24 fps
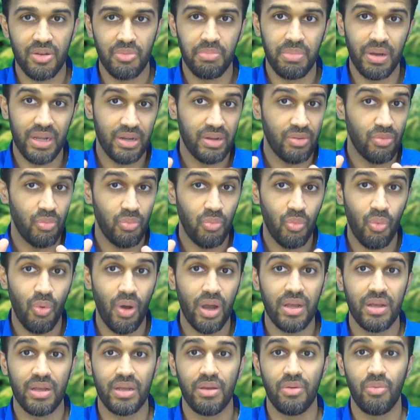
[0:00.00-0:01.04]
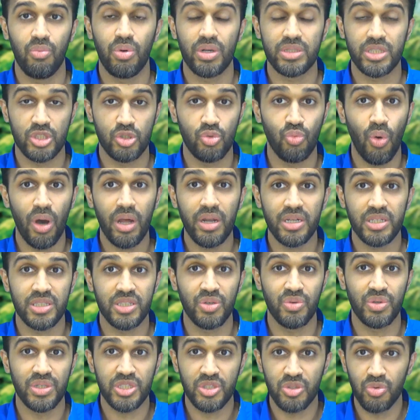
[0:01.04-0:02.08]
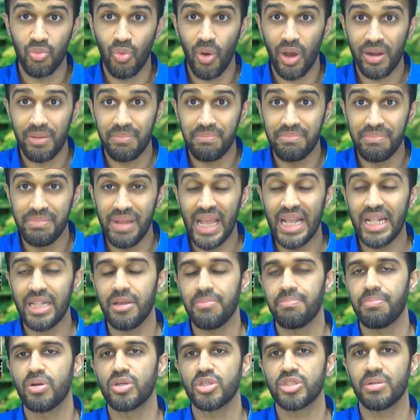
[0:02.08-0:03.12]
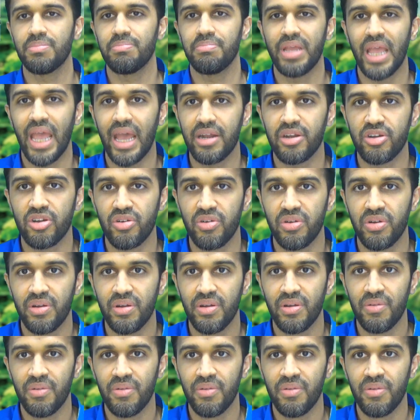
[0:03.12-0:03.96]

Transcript: But what you want to do is you want to make the person meander.